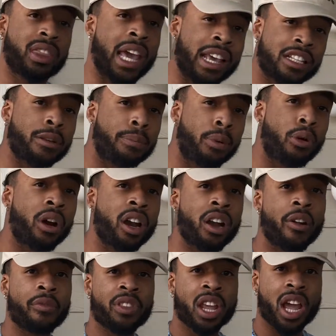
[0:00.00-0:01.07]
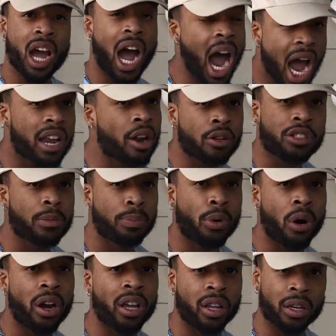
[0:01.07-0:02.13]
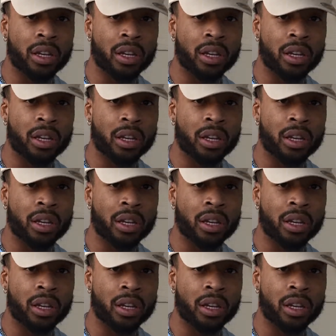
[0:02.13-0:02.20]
they support. I don't support it,